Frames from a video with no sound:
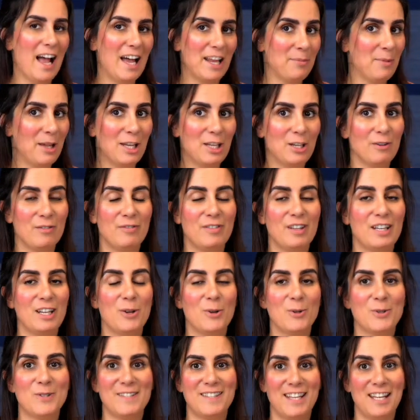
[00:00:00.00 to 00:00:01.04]
to make your
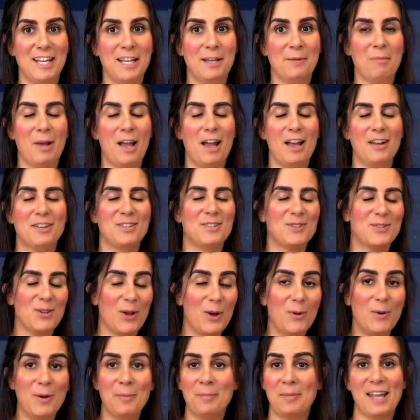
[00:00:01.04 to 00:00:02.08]
videos seem
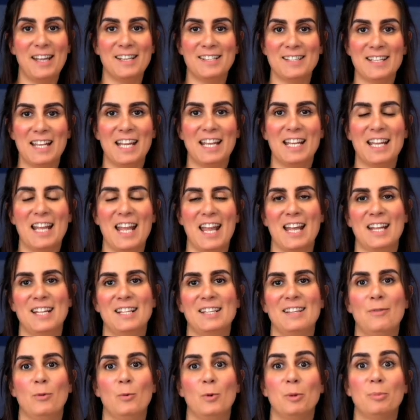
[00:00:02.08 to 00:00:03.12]
so amazing
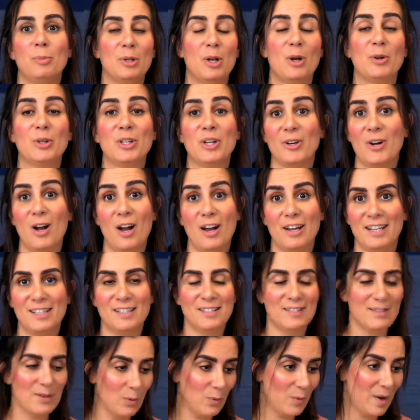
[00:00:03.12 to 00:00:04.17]
and will blow your
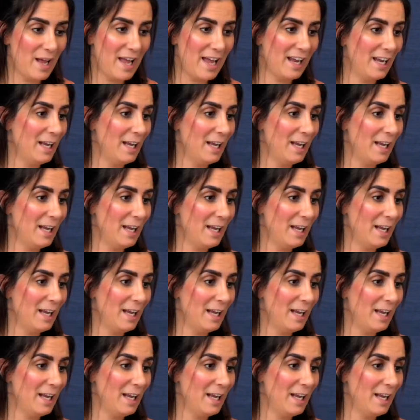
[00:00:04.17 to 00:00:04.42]
audience away.